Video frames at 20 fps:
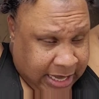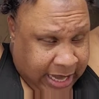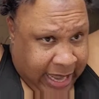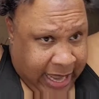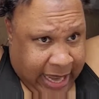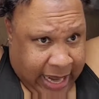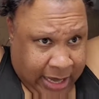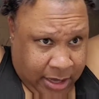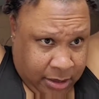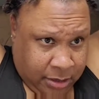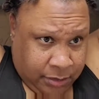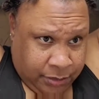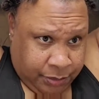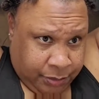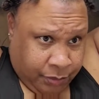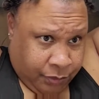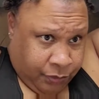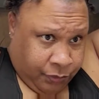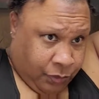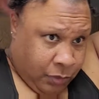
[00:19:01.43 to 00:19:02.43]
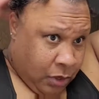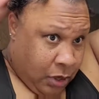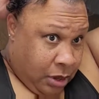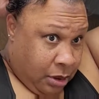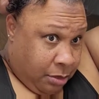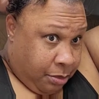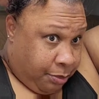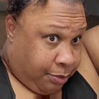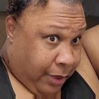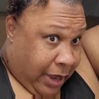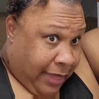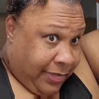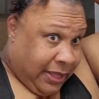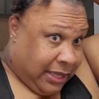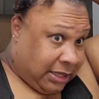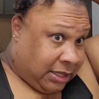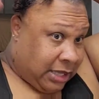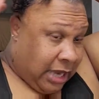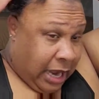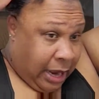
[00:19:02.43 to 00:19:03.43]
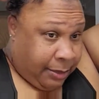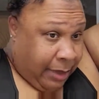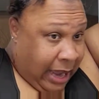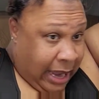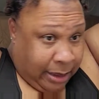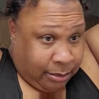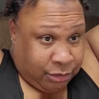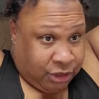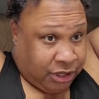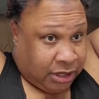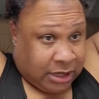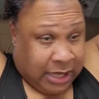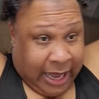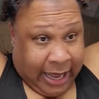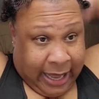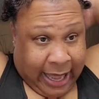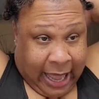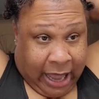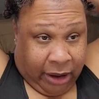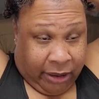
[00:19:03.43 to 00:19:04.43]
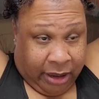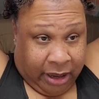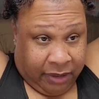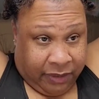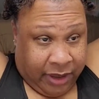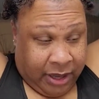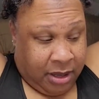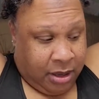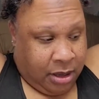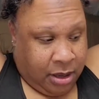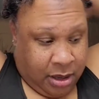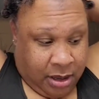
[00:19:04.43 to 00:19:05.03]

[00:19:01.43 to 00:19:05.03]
day, by this time, I'm just like out of it.